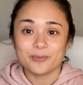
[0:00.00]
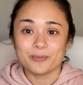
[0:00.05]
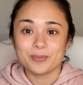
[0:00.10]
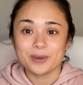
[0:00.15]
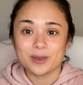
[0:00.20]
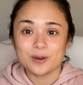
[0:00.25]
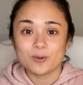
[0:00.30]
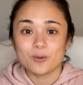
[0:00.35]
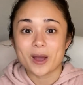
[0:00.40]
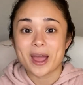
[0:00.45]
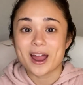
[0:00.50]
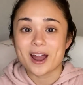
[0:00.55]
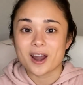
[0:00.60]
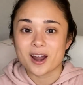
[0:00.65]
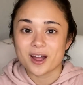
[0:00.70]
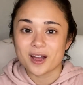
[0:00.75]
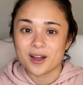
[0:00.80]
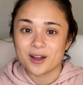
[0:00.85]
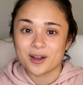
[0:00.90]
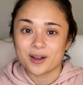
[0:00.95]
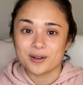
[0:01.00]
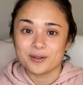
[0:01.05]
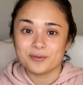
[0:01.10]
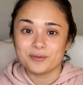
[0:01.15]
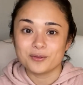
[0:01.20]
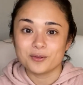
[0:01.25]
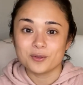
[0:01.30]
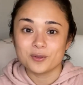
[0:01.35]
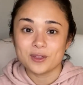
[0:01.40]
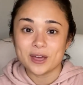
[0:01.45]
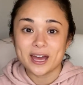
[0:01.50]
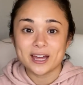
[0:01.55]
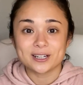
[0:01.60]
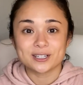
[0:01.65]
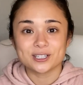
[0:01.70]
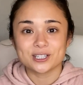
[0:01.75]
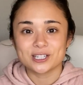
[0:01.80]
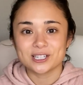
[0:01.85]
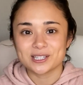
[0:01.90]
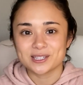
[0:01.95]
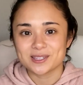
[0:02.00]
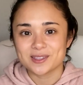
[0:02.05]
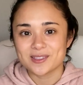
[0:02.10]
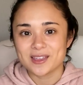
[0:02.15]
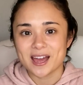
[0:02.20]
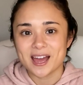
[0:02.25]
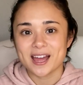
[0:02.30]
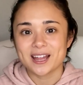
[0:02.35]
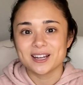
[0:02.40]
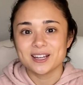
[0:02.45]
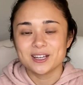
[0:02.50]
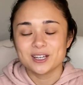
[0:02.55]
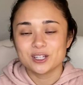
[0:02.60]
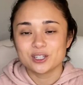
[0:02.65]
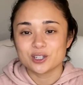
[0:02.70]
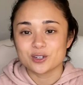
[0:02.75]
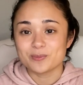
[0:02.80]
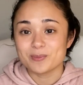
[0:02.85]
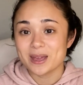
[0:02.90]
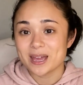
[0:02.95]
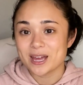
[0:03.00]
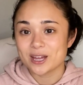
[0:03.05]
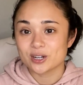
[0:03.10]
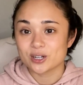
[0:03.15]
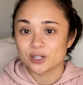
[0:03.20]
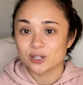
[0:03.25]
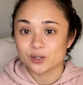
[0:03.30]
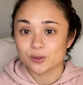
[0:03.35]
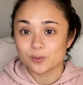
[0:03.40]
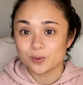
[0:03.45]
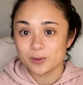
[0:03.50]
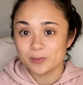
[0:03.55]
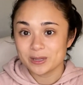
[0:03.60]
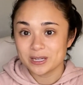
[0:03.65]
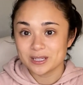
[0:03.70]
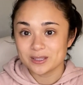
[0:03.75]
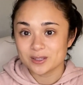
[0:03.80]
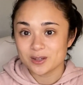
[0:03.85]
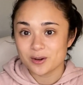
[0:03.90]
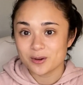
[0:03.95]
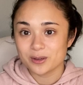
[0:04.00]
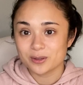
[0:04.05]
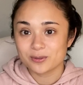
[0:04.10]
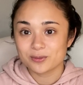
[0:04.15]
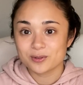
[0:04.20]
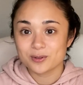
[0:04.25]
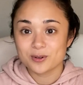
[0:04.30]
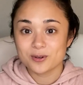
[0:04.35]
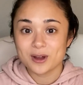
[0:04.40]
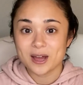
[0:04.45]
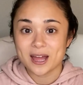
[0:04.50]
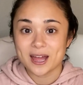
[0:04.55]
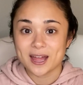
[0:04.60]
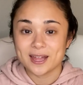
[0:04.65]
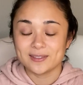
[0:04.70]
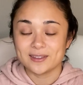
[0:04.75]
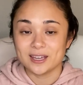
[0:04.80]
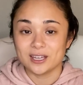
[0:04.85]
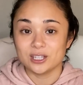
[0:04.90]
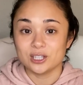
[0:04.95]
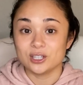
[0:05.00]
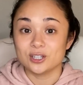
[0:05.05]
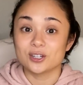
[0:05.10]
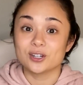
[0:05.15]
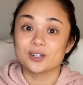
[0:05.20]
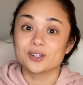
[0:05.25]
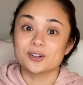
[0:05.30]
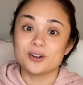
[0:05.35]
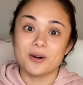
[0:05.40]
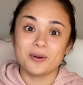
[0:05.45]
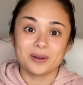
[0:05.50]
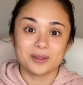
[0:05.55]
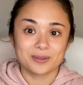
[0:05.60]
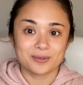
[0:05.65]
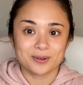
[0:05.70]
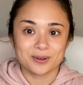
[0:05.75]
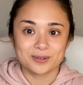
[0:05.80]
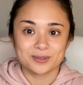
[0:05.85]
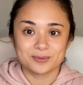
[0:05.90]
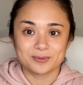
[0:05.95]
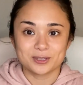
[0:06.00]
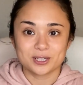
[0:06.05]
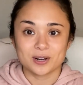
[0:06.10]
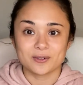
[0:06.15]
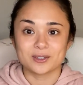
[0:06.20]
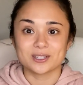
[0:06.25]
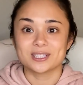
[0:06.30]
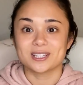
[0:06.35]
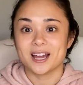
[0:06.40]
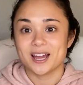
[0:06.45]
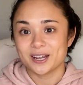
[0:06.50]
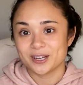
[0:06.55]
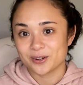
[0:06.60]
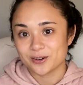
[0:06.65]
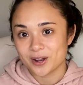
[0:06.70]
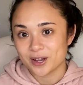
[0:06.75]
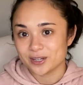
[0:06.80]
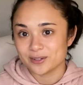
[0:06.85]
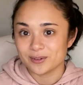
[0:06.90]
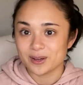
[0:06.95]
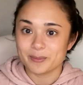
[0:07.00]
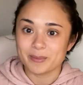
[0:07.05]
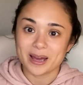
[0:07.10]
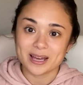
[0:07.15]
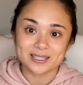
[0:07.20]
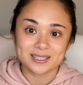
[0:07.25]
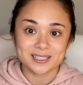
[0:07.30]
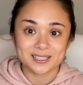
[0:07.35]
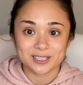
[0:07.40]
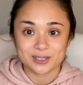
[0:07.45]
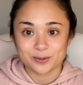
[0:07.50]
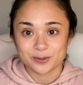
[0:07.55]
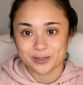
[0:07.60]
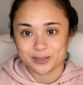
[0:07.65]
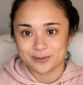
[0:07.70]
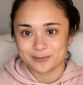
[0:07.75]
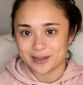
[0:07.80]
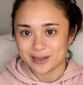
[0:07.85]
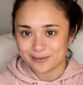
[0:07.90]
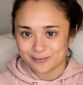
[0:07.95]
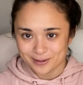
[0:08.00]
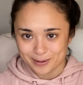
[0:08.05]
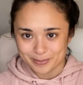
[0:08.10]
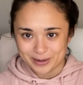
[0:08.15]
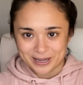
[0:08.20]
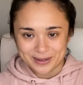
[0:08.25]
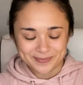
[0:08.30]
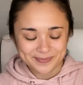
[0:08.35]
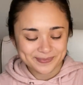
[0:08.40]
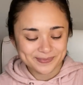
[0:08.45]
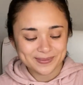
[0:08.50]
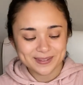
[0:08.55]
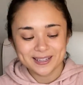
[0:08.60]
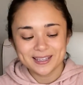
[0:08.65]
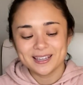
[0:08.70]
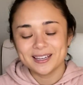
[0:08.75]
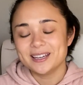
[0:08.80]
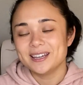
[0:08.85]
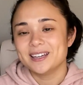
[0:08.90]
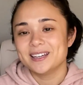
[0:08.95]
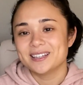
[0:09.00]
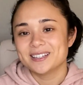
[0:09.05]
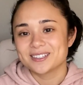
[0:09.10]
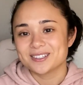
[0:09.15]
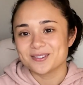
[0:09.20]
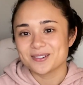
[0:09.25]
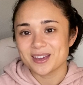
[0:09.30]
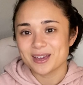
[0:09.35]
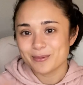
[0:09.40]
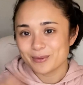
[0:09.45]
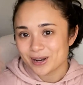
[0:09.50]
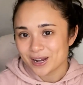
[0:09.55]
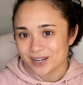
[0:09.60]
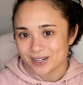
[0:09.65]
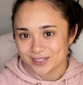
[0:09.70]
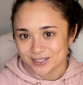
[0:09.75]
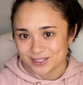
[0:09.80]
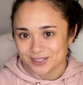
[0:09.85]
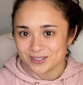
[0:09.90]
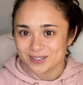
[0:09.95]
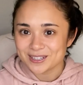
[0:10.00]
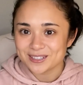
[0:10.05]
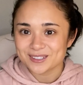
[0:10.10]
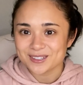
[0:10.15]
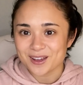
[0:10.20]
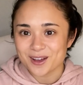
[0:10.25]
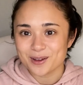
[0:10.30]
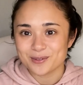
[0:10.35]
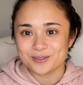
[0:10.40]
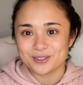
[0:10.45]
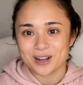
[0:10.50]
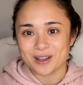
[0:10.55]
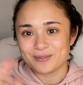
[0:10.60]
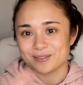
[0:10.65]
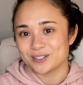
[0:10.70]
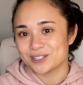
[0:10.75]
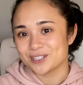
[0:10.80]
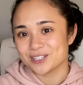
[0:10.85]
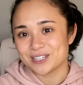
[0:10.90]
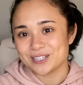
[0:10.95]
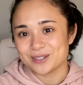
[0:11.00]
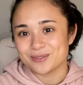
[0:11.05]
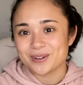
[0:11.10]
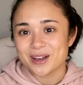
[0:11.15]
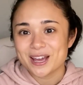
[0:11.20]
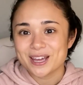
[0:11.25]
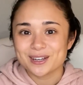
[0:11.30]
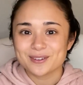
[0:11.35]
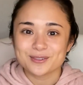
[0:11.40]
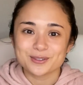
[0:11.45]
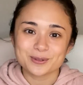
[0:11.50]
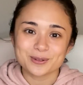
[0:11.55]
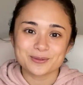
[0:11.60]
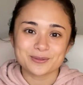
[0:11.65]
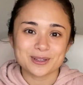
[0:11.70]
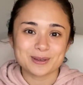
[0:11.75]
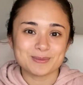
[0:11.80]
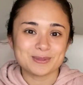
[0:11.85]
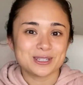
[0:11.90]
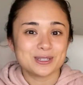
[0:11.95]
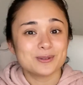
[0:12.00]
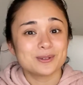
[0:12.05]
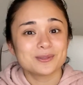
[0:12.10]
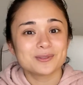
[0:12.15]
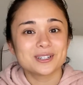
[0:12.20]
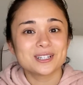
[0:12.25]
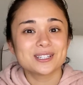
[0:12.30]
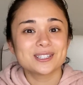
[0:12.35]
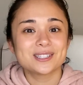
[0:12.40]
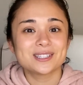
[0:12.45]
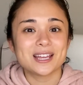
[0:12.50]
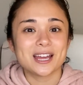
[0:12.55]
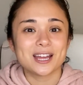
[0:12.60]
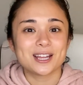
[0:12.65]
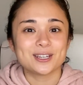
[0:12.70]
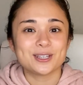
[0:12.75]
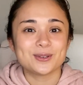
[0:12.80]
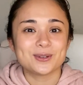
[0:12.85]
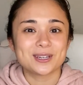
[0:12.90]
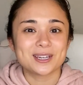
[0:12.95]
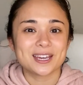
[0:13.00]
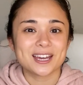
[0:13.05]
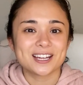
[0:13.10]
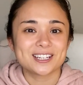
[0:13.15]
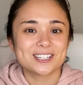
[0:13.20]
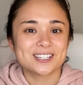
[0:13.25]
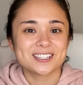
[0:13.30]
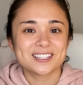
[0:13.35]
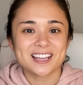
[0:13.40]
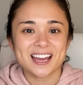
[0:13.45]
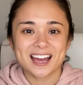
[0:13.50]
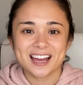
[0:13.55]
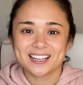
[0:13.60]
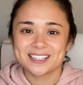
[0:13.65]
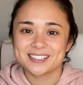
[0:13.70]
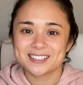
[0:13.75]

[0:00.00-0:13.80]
be aware of the energies that your man or your woman is going through and that you're going through. So whichever side you're on, Divine Masculine or Divine Feminine. So Gabe and I are students of Jeff and Shaleia Divine of Twin Flames Universe, and you can catch us at